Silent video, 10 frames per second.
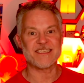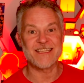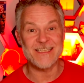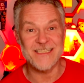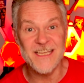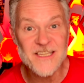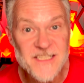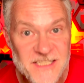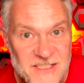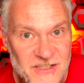this
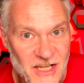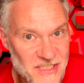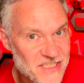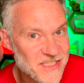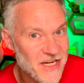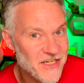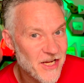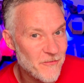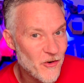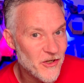is the
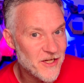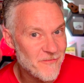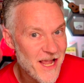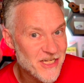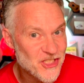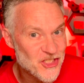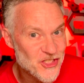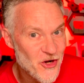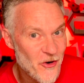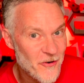Sunday Morning Magic
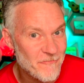Show.